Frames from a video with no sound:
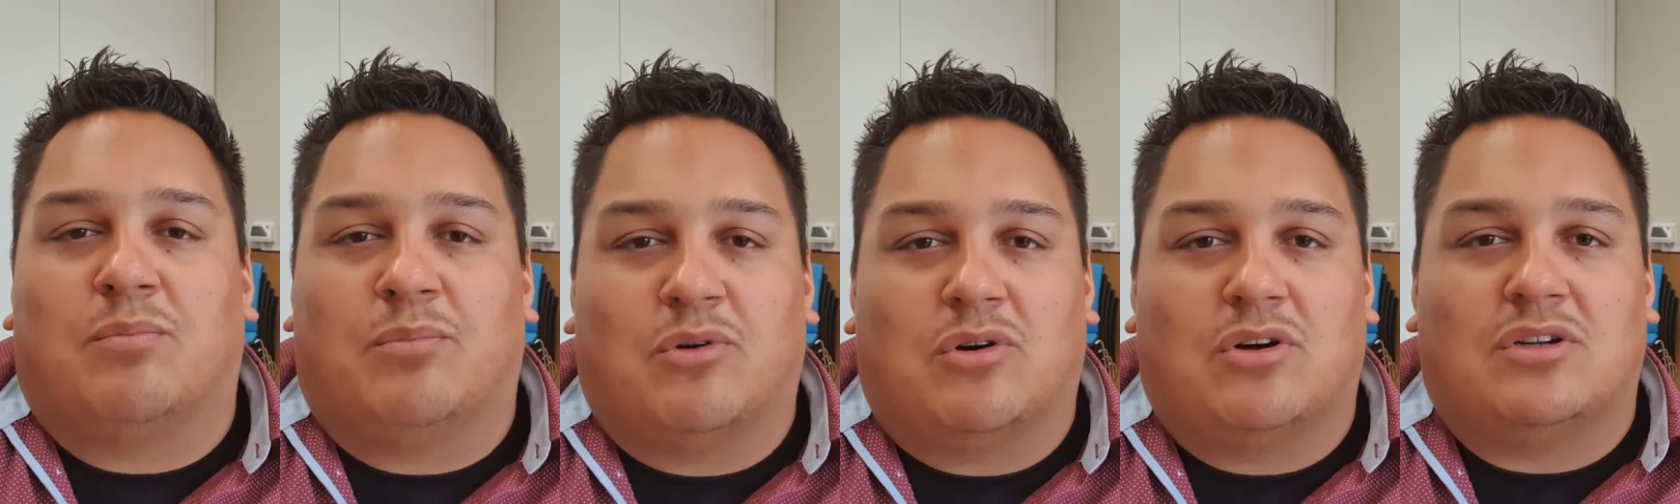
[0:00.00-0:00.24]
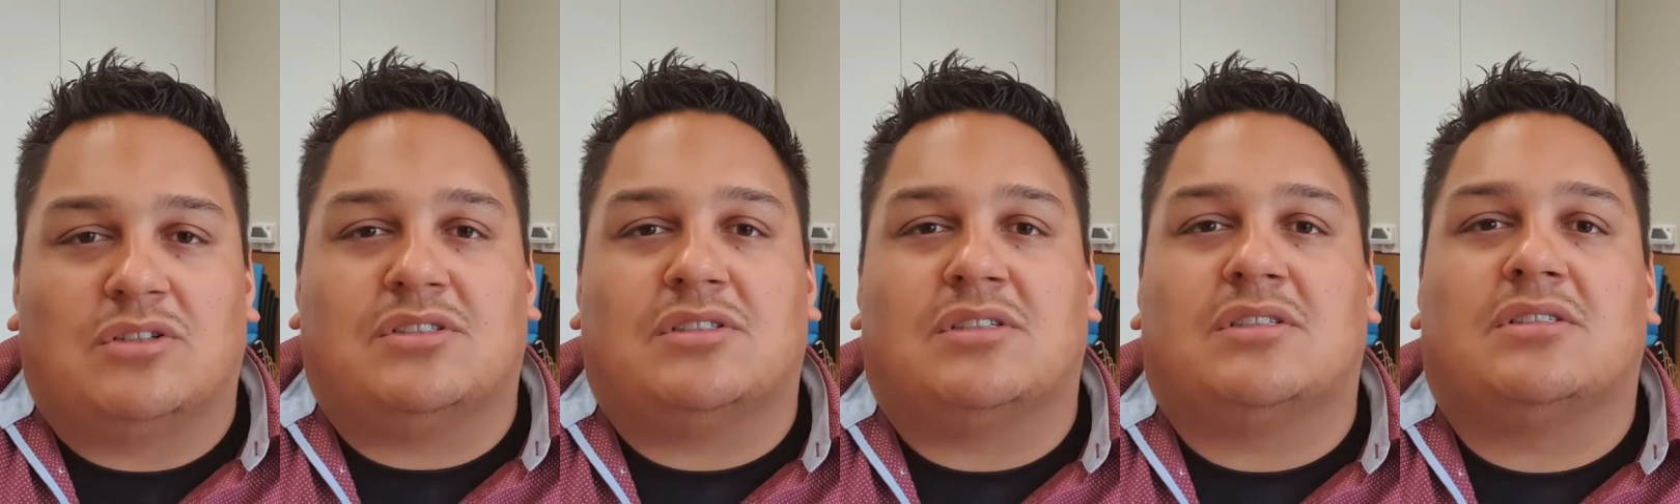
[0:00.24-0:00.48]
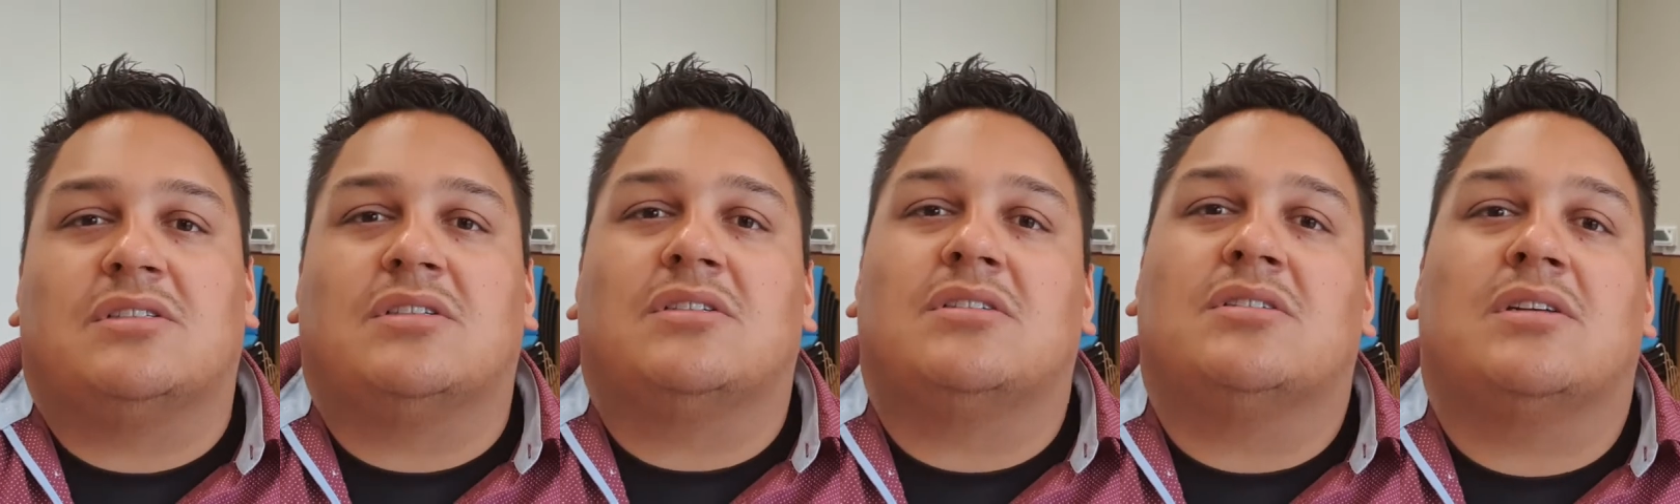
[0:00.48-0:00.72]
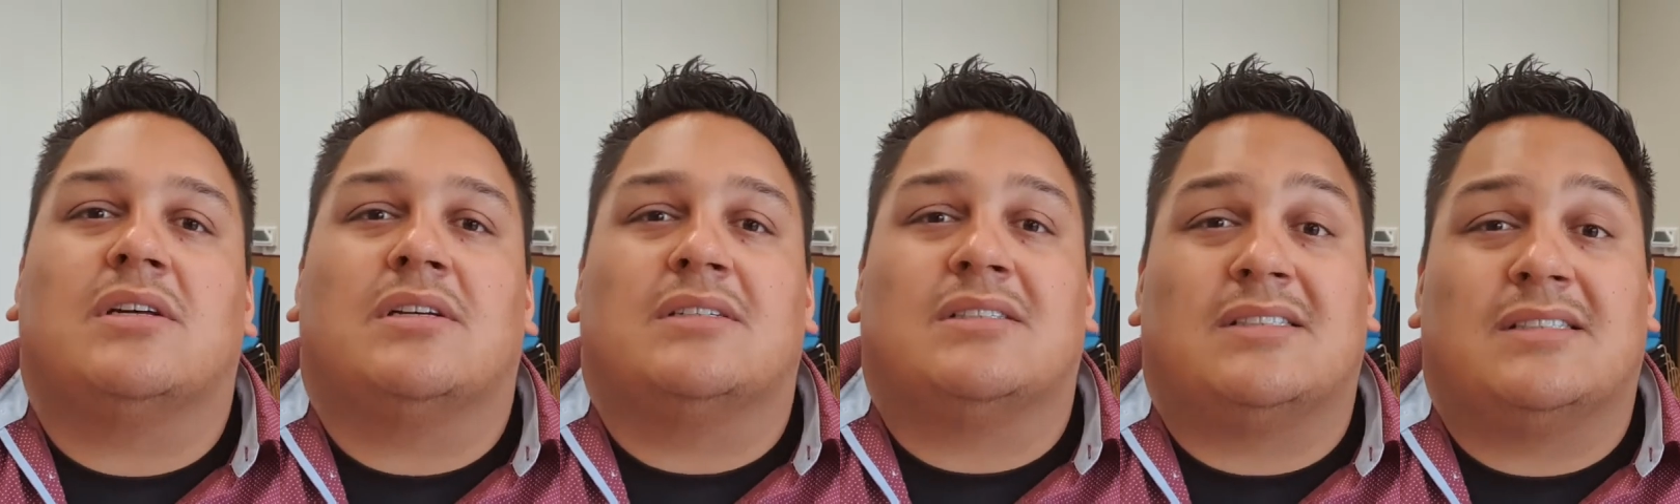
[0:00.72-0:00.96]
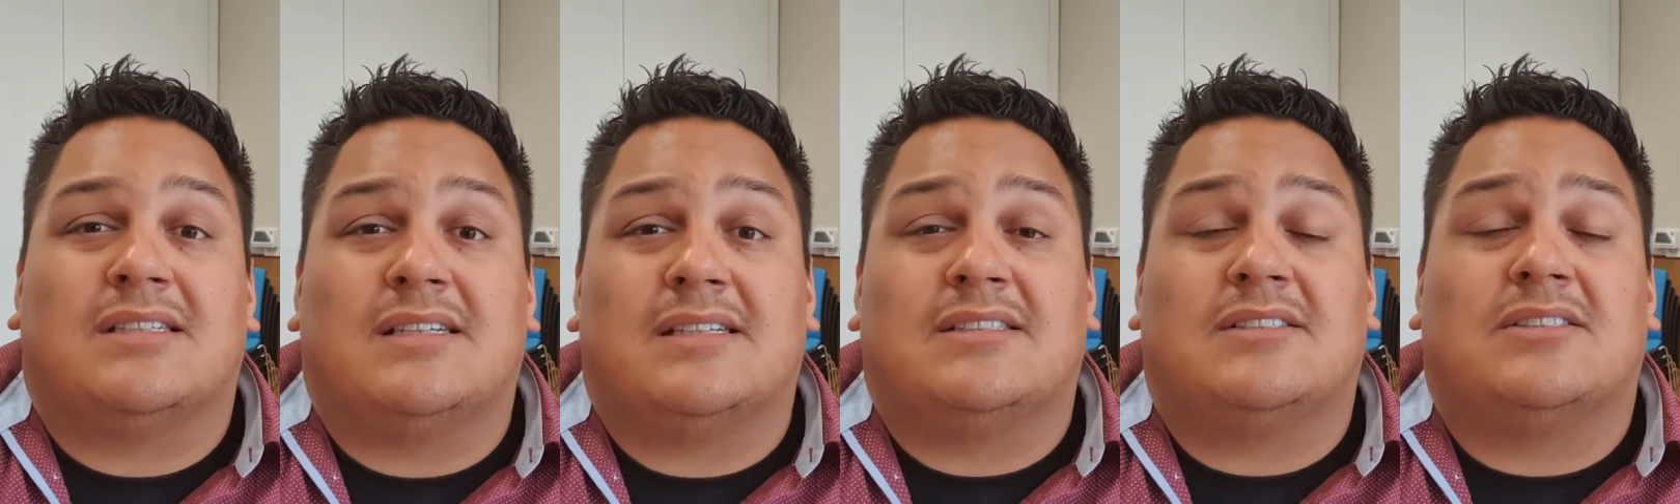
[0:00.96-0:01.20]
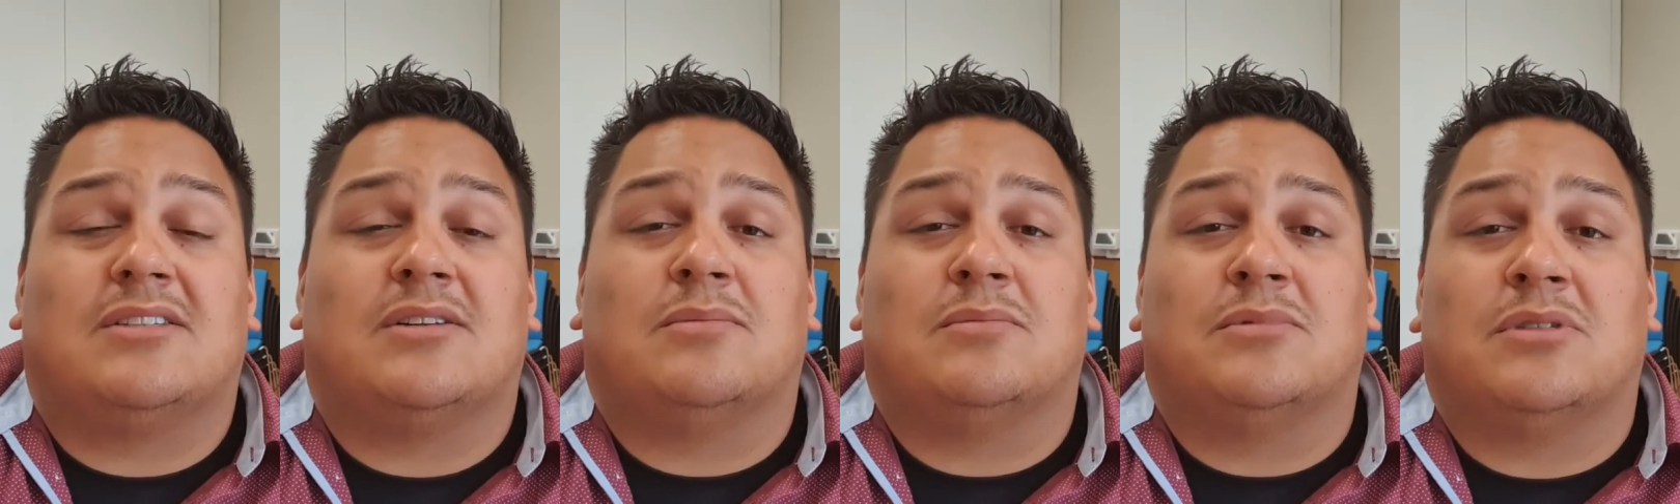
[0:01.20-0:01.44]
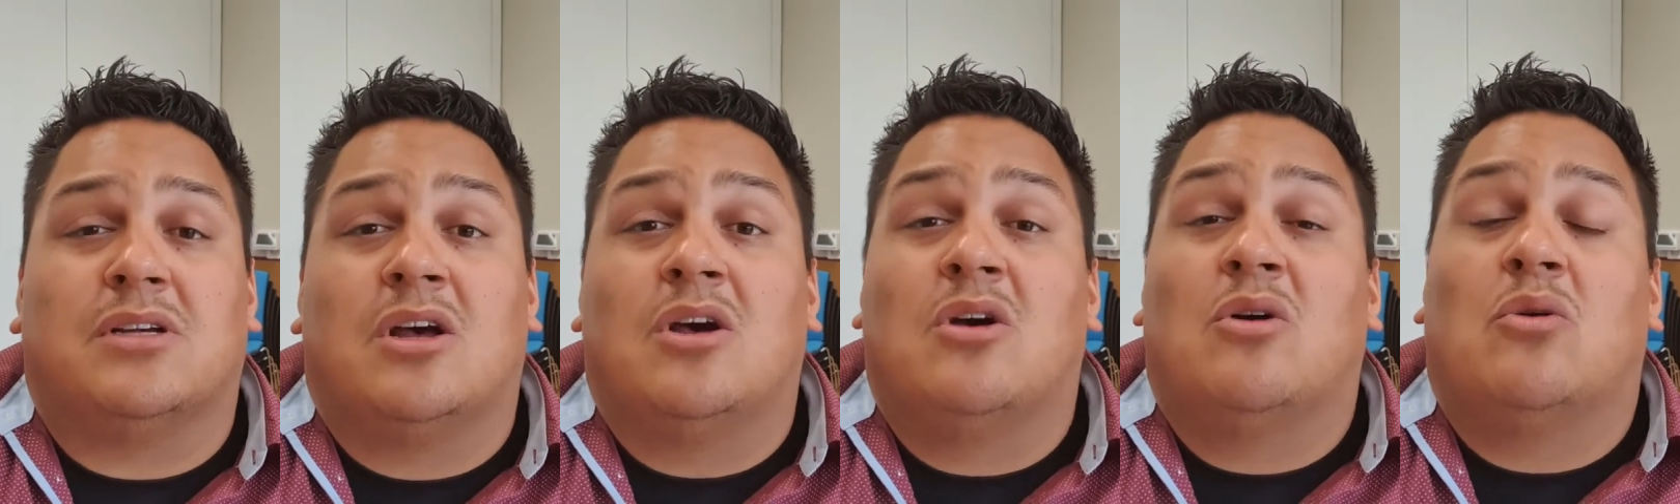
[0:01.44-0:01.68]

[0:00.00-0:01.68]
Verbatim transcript: processes and systems